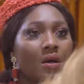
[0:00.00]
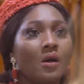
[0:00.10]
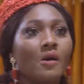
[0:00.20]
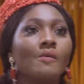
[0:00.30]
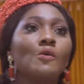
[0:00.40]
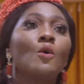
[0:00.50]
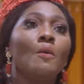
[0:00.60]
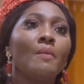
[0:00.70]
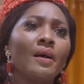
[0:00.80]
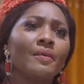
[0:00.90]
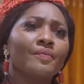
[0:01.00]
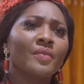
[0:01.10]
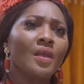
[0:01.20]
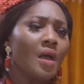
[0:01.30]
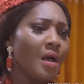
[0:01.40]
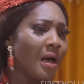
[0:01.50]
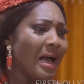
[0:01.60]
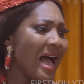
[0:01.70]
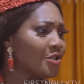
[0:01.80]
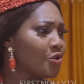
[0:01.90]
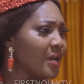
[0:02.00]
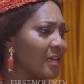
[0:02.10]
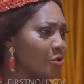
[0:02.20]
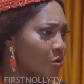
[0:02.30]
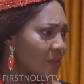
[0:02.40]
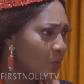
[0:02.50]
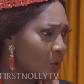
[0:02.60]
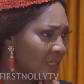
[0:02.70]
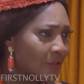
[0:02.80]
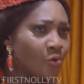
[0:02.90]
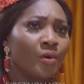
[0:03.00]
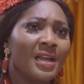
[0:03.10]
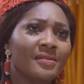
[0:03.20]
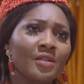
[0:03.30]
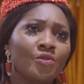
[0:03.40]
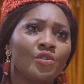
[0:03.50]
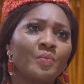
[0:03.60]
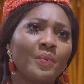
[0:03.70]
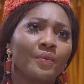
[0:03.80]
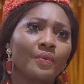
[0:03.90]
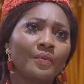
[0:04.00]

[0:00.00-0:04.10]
Ugoma, how did you get to know that it was Adugo that sent those people?